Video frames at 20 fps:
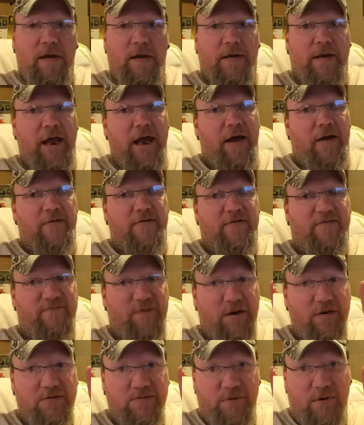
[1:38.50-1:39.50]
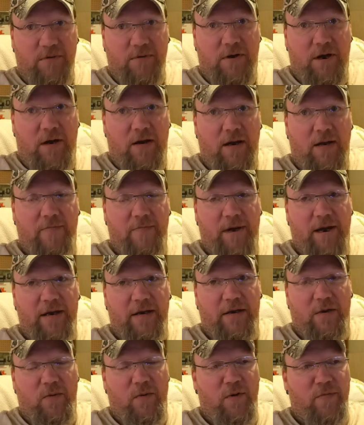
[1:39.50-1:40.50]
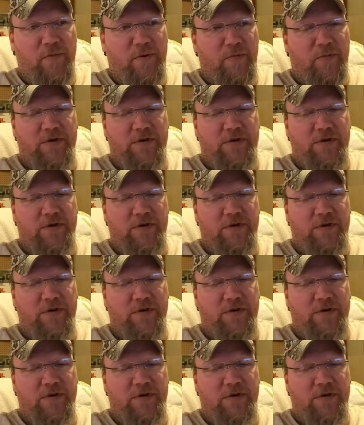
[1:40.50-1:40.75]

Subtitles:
Now, the first phone call I made, the woman